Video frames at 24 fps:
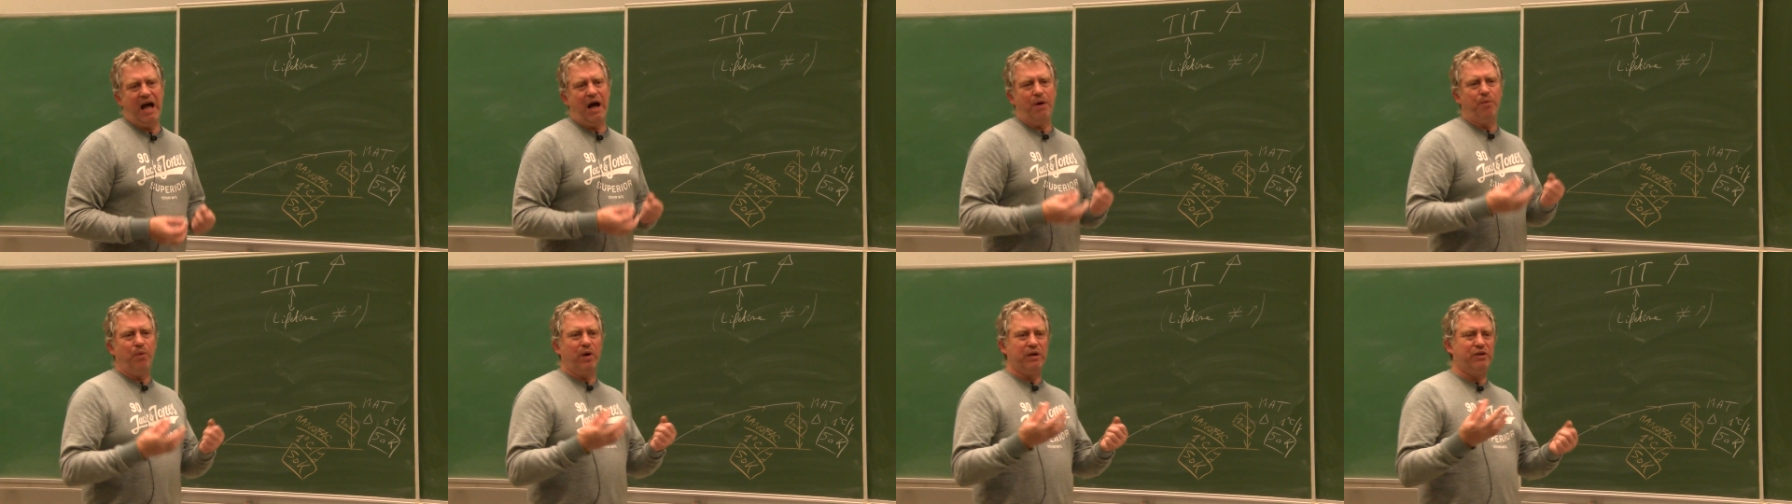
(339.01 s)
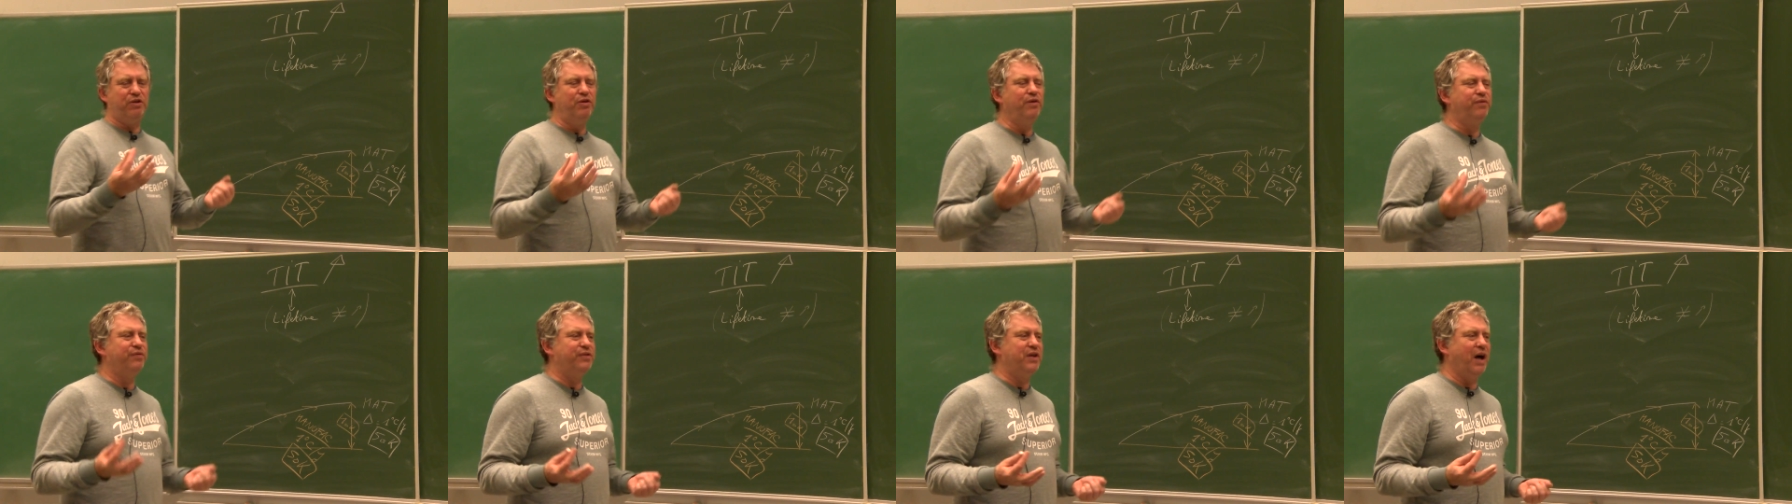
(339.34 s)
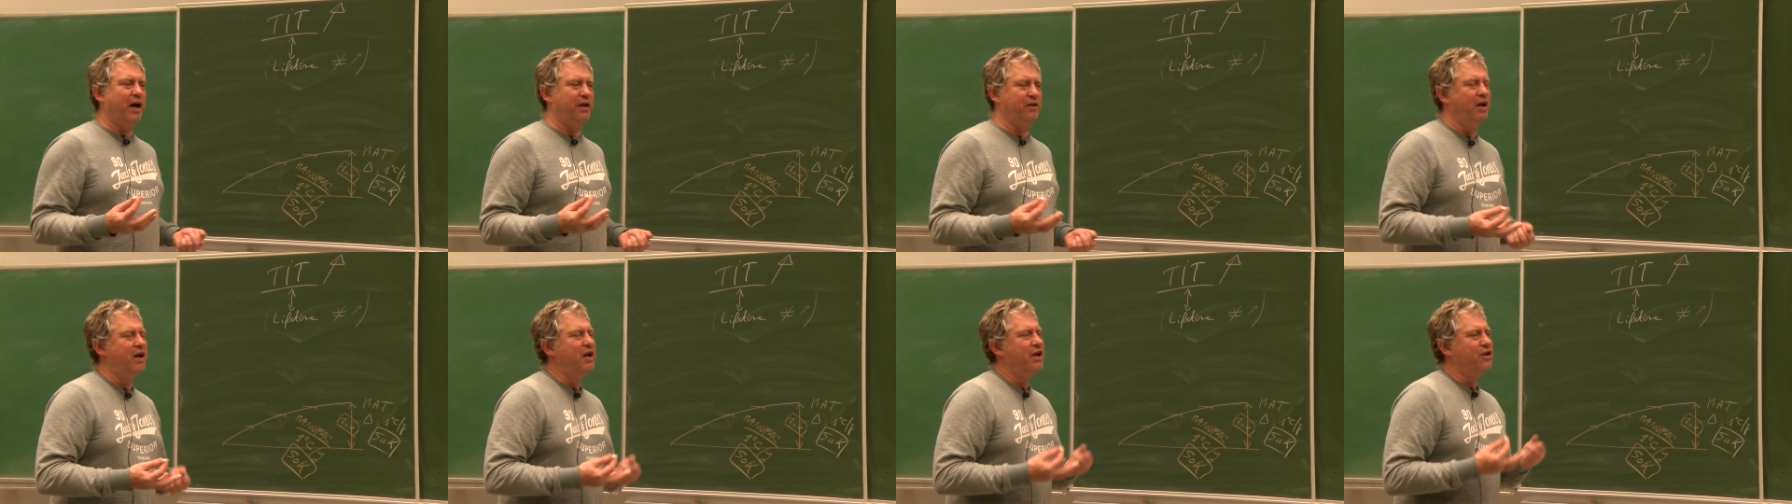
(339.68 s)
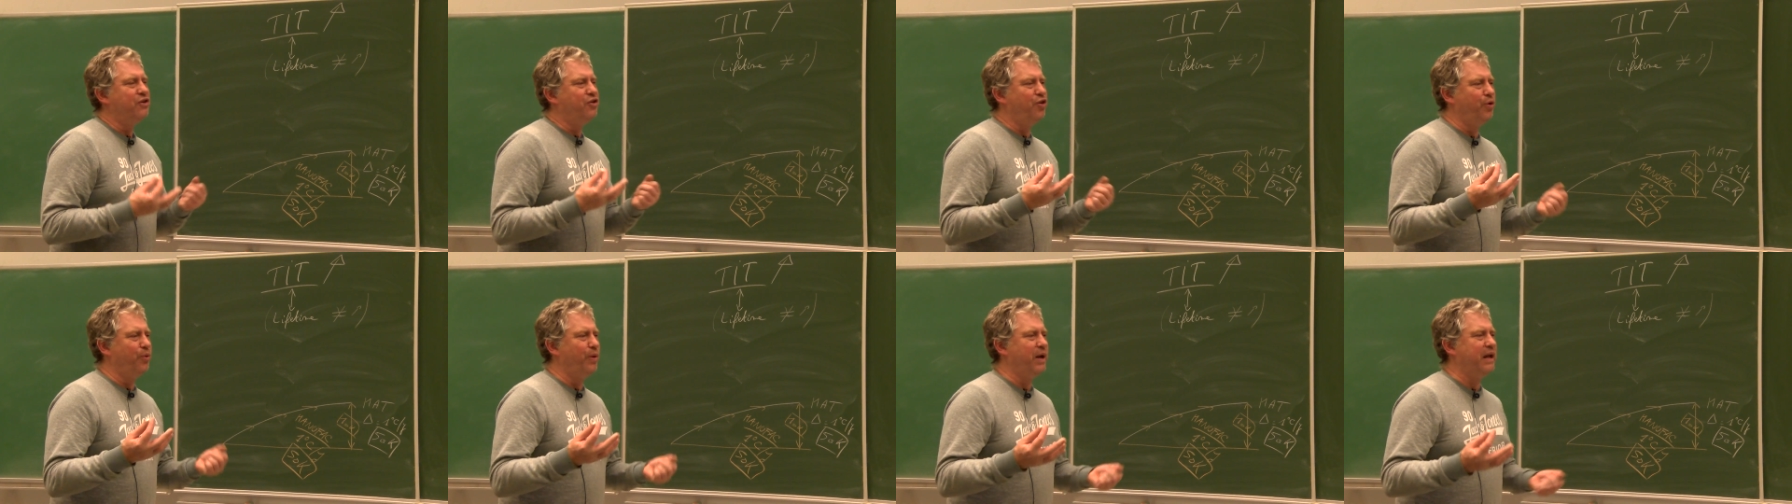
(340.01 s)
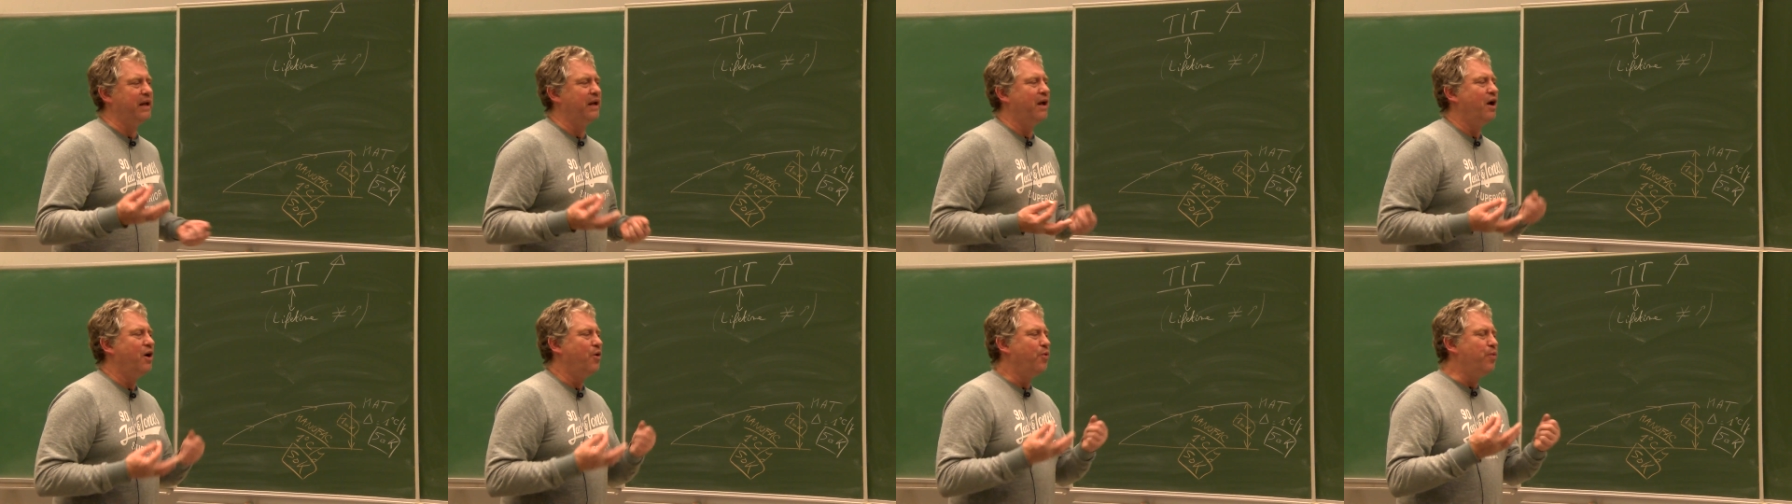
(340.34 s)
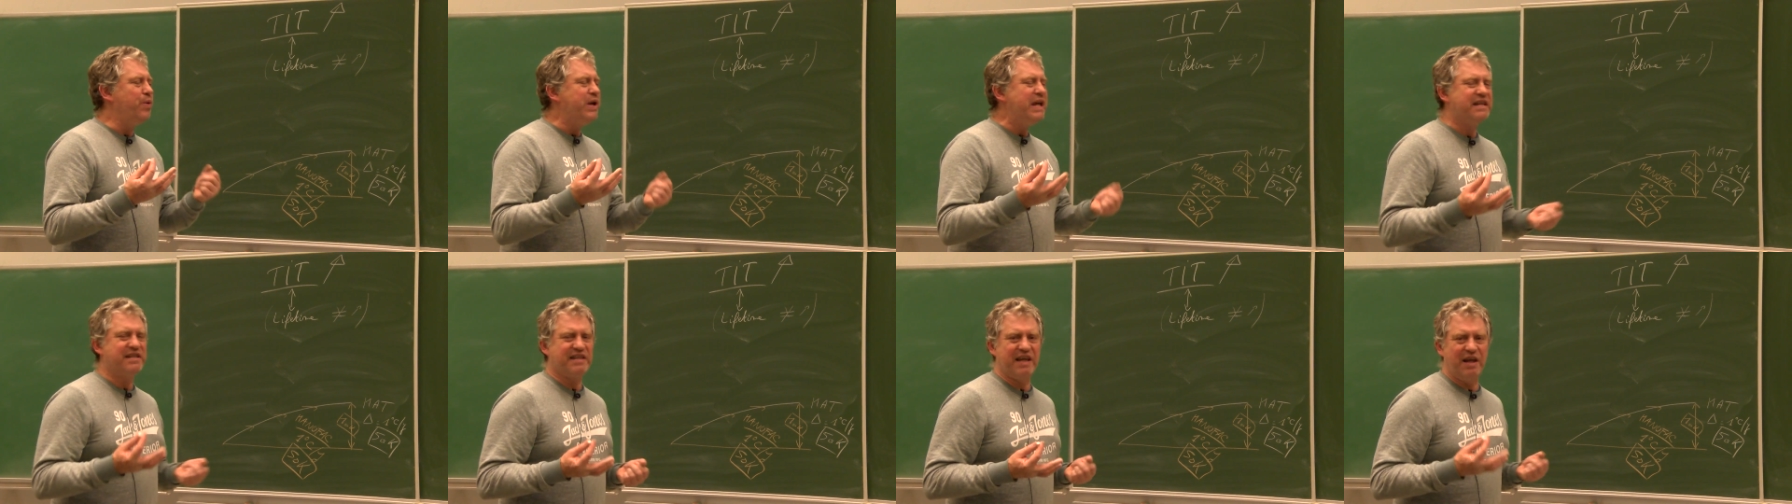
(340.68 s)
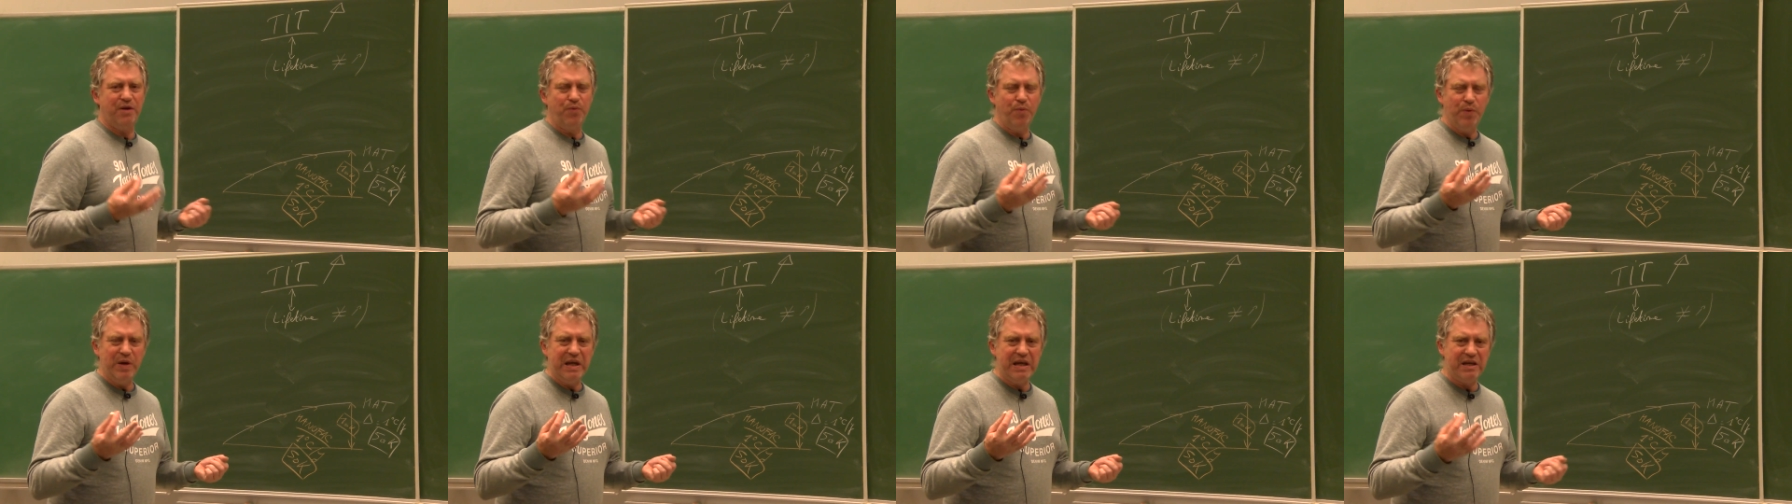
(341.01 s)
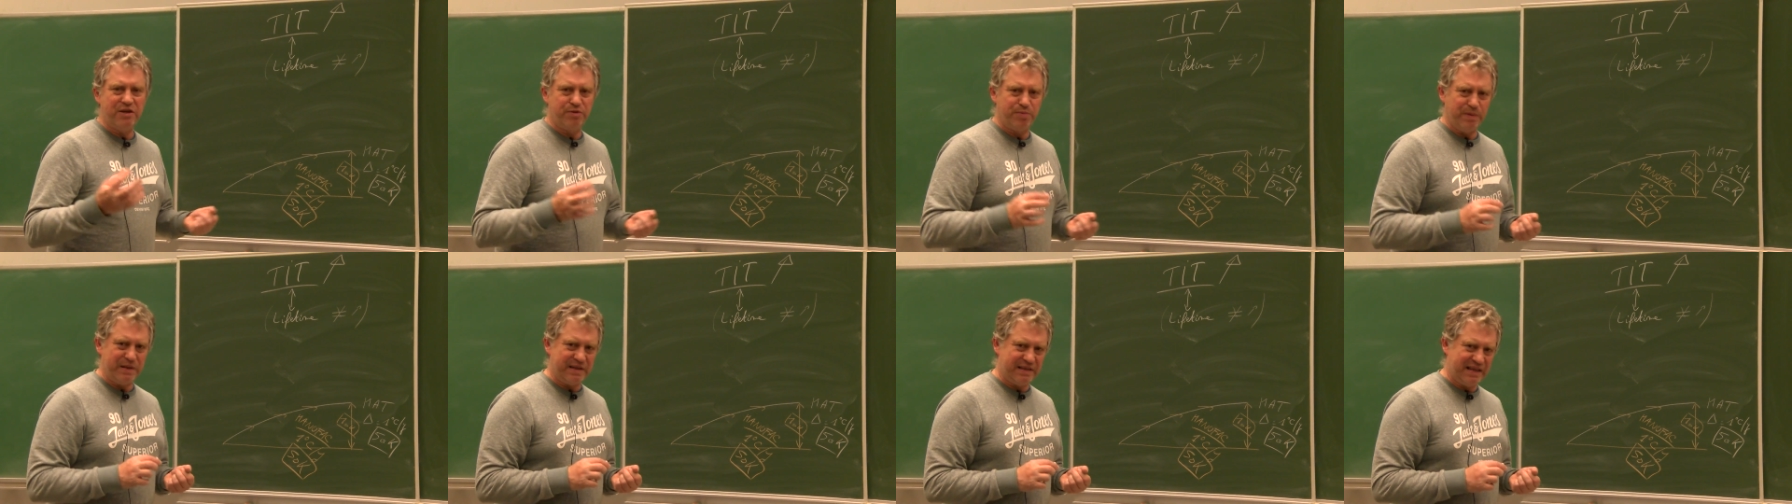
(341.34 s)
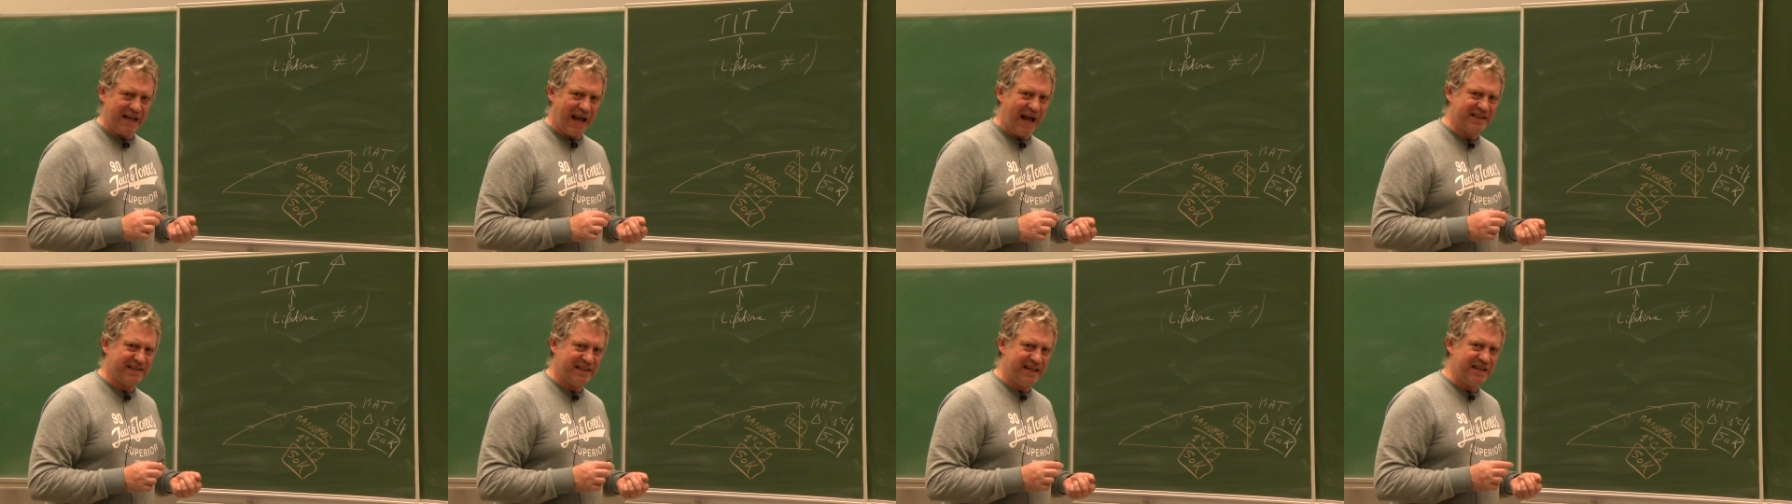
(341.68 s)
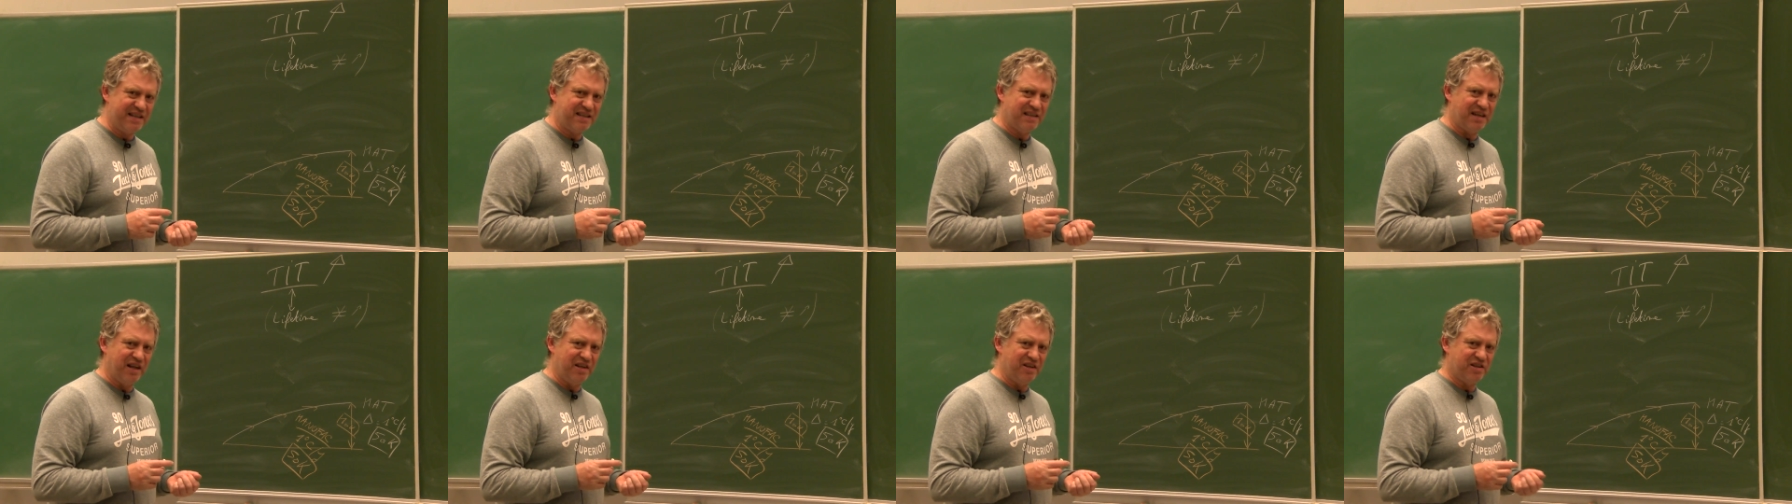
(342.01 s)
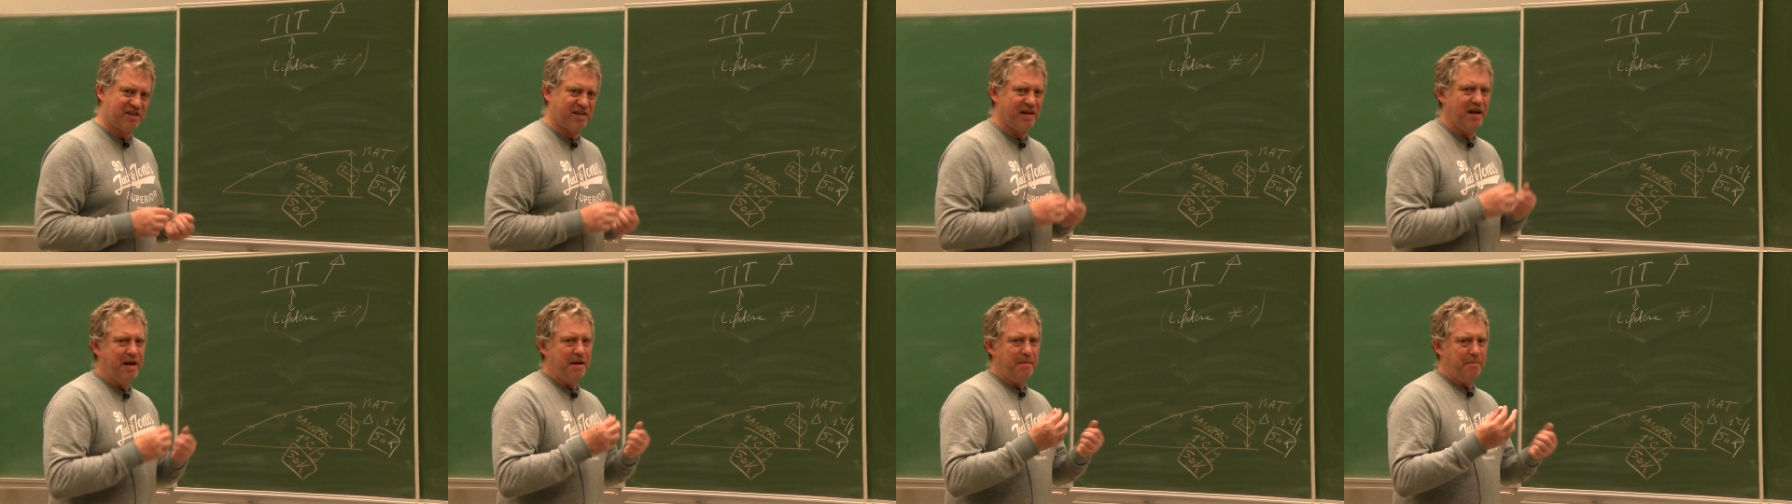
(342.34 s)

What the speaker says: what you've done during weeks and weeks with the assistants,